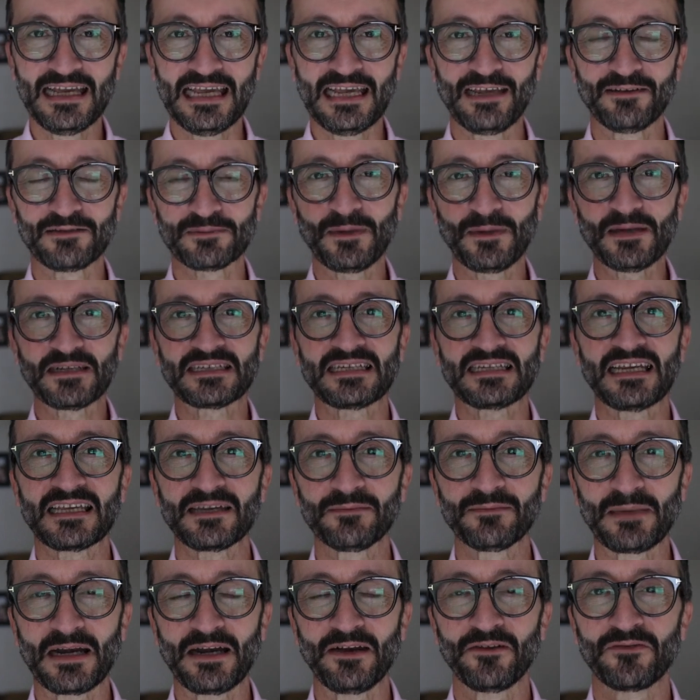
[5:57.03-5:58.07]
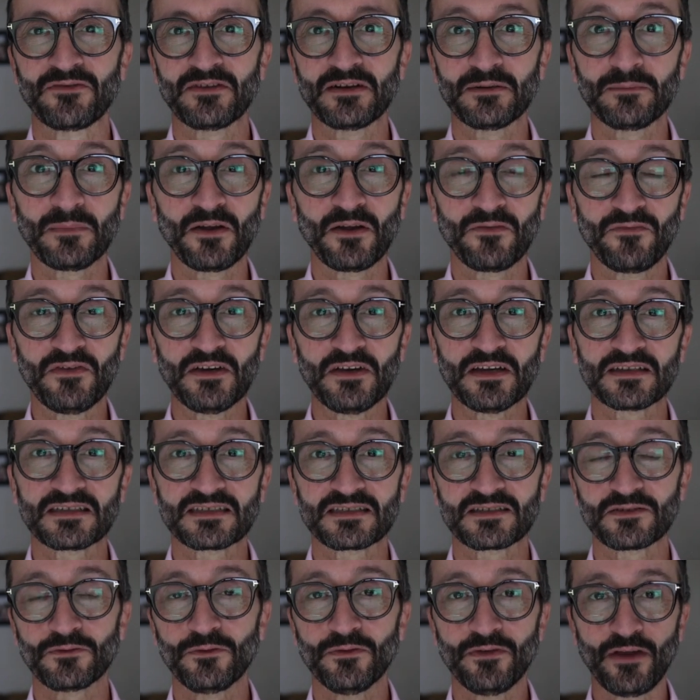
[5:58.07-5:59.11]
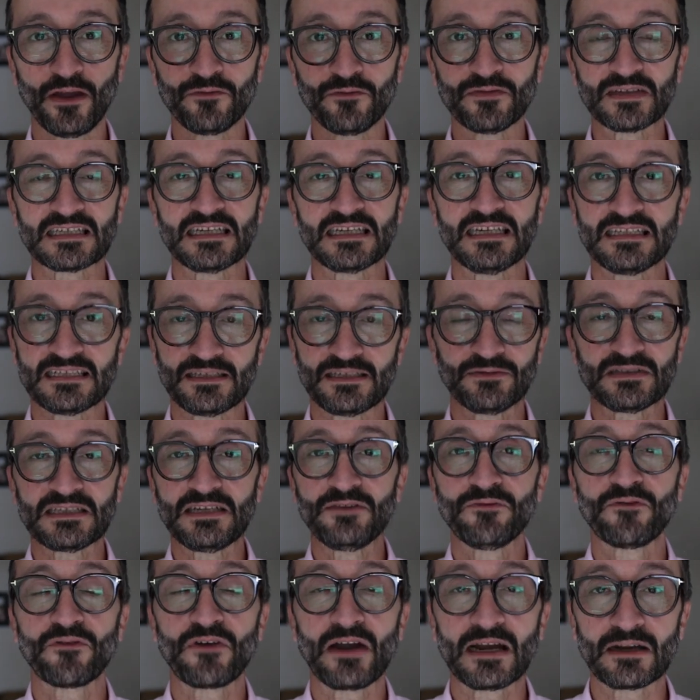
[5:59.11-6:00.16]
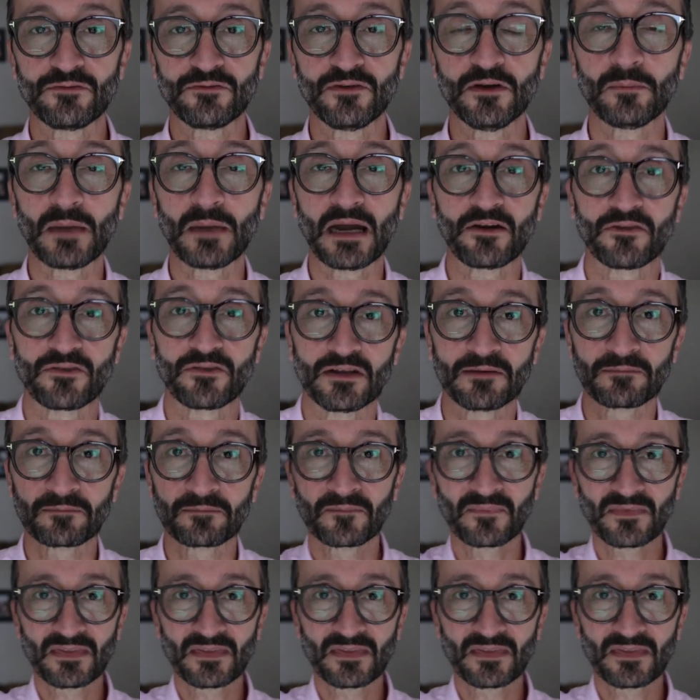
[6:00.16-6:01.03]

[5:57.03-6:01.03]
It was my second marathon and my first sort of overseas. It was in Frankfurt Marathon.